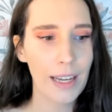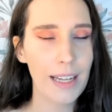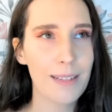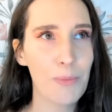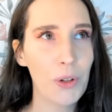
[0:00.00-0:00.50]

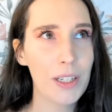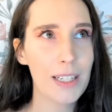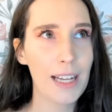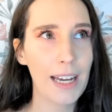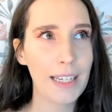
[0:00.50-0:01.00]
It's more
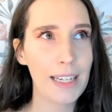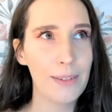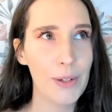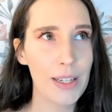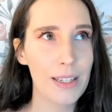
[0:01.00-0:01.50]
just like
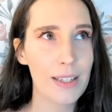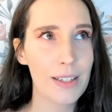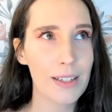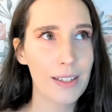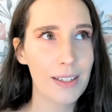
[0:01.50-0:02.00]
it
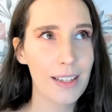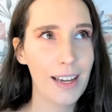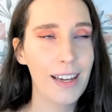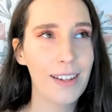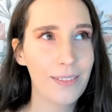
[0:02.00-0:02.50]
was
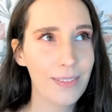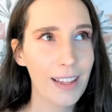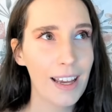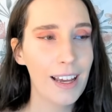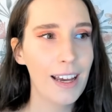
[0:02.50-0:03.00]

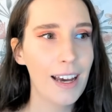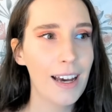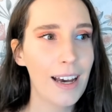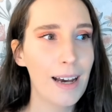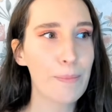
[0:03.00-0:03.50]

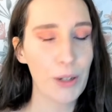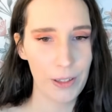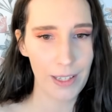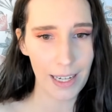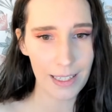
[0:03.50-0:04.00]
a
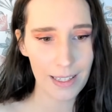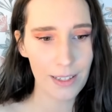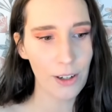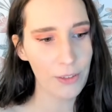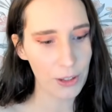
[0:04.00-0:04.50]
process
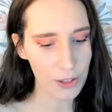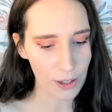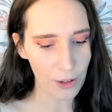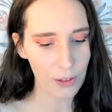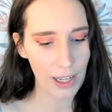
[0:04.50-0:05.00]
of your
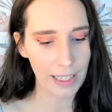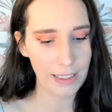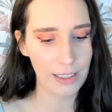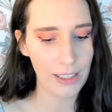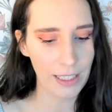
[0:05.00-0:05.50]
soul, like
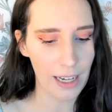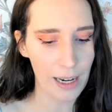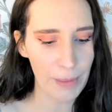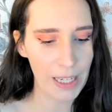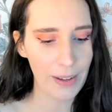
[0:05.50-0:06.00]
clearing
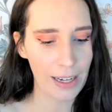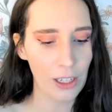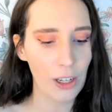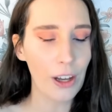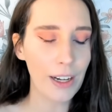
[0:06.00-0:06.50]
karma
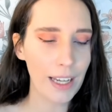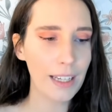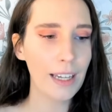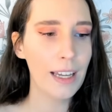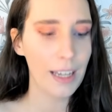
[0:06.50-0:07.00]
and
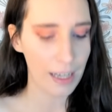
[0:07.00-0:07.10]
learning.